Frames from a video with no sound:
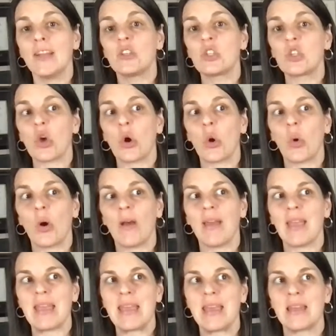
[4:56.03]
And so
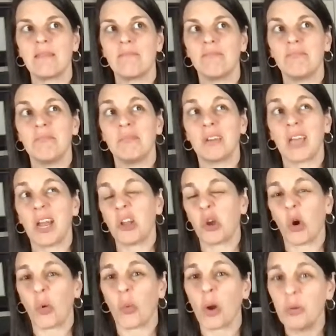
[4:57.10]
it kind of
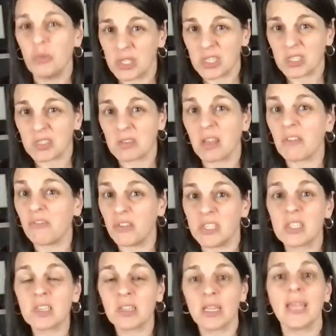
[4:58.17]
corrodes us, like
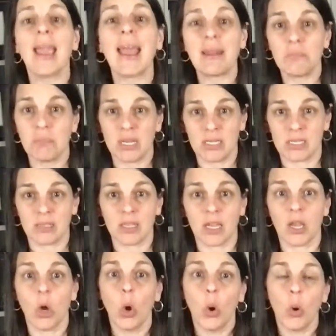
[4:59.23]
physically and
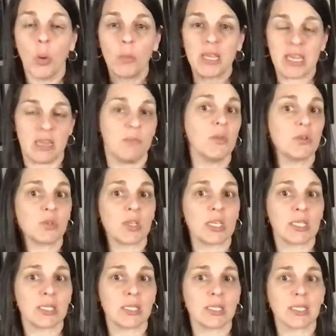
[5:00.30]
mentally, when we keep those
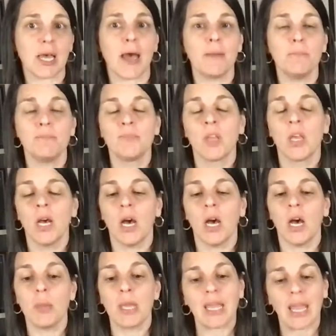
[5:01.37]
things inside.
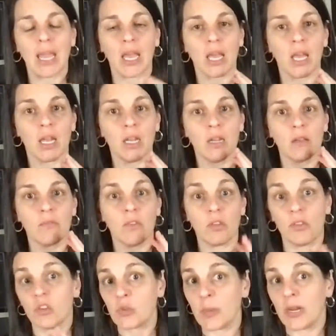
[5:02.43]

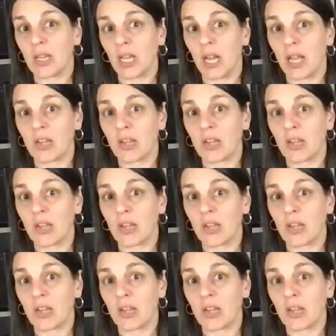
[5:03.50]
There's been a